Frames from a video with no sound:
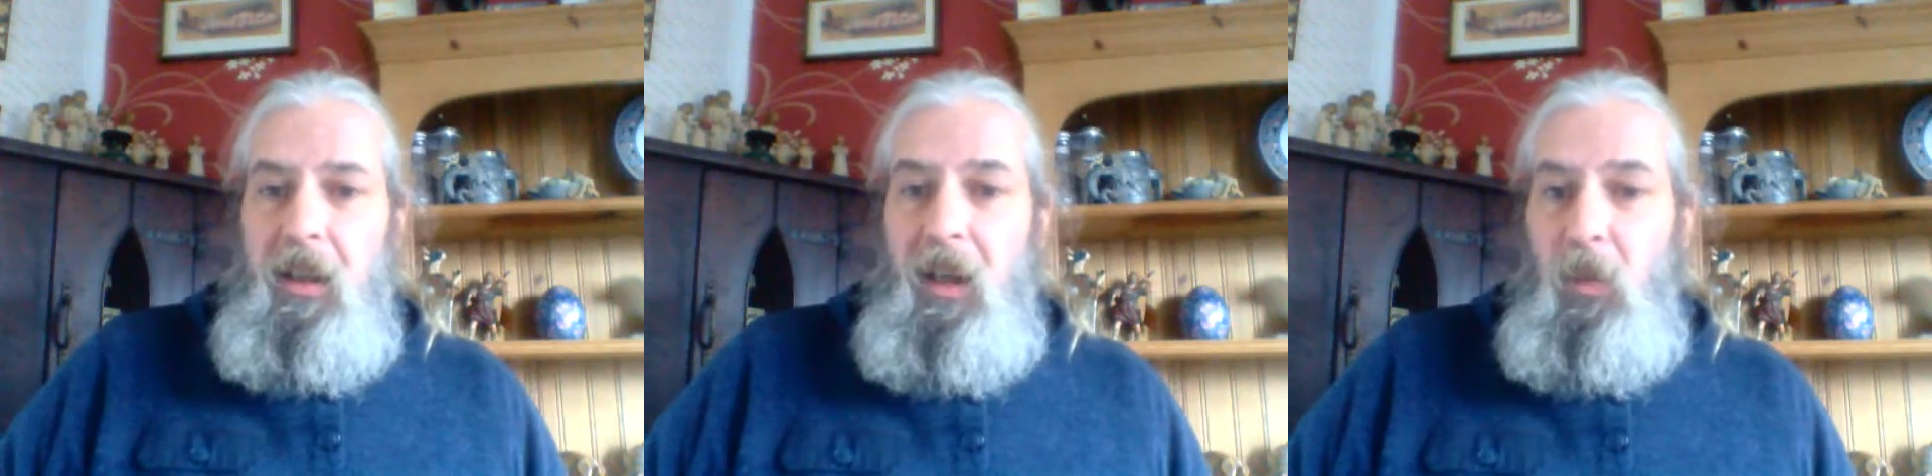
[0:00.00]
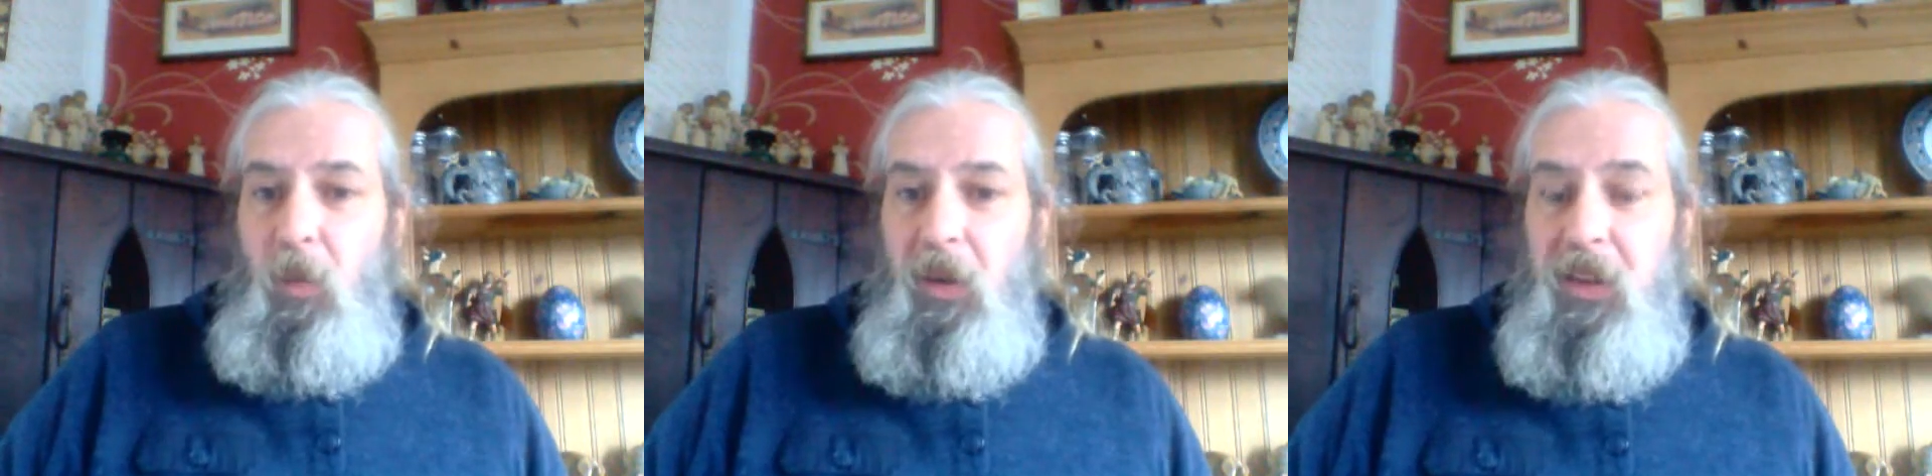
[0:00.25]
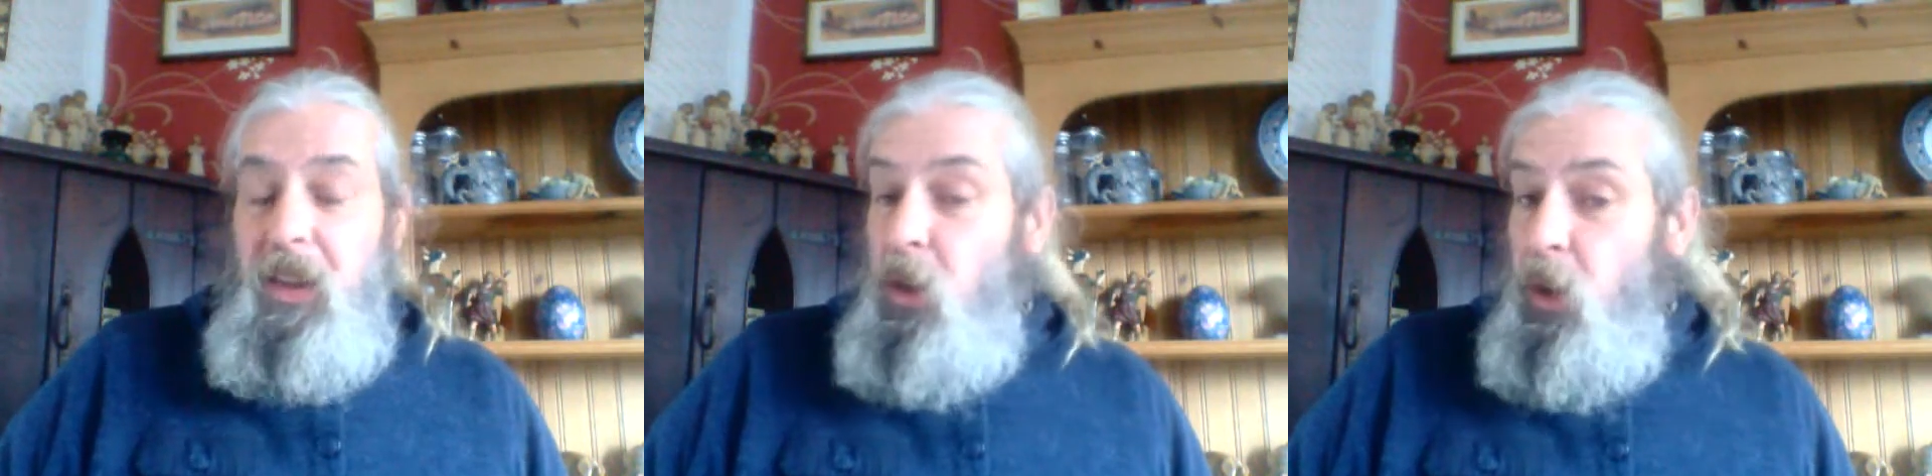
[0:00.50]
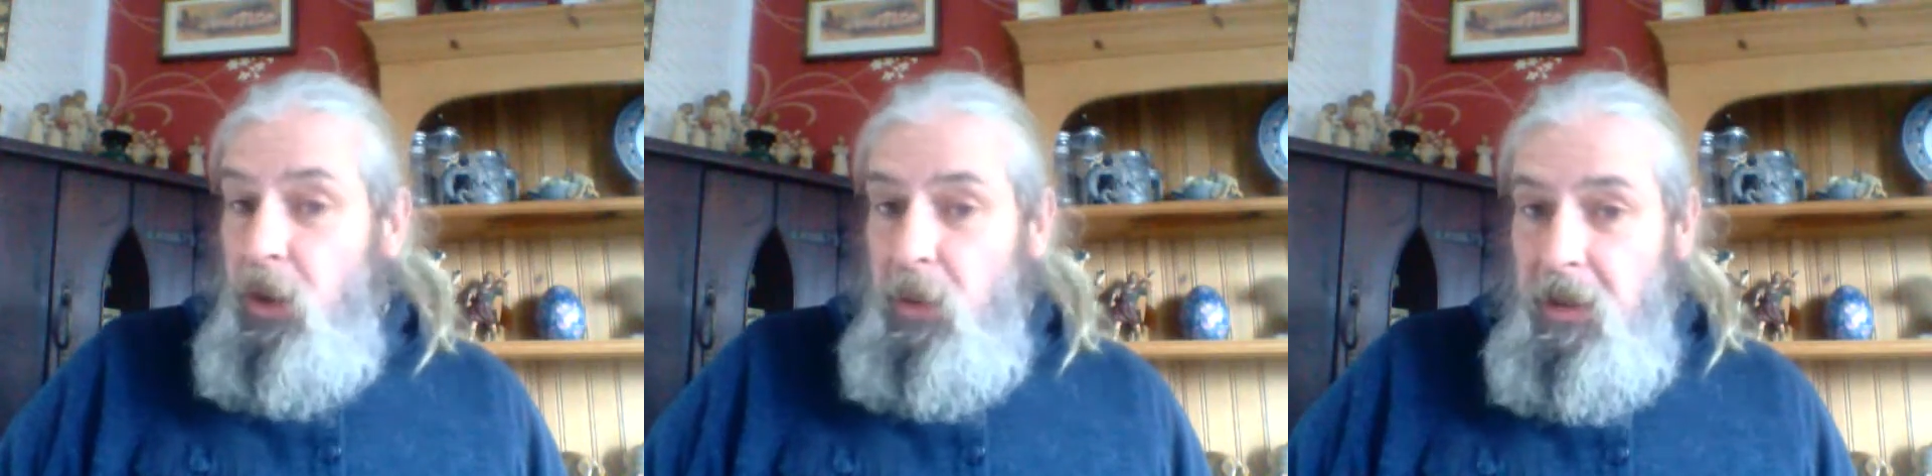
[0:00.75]
And with the
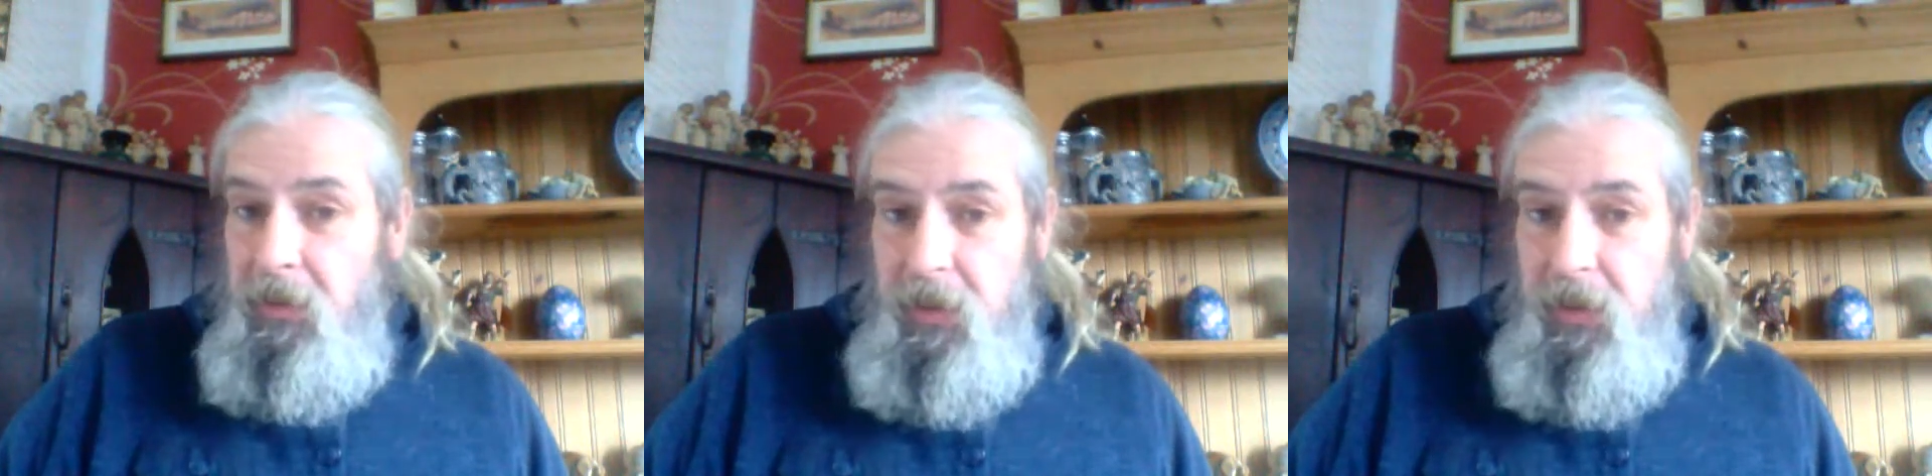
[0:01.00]
economy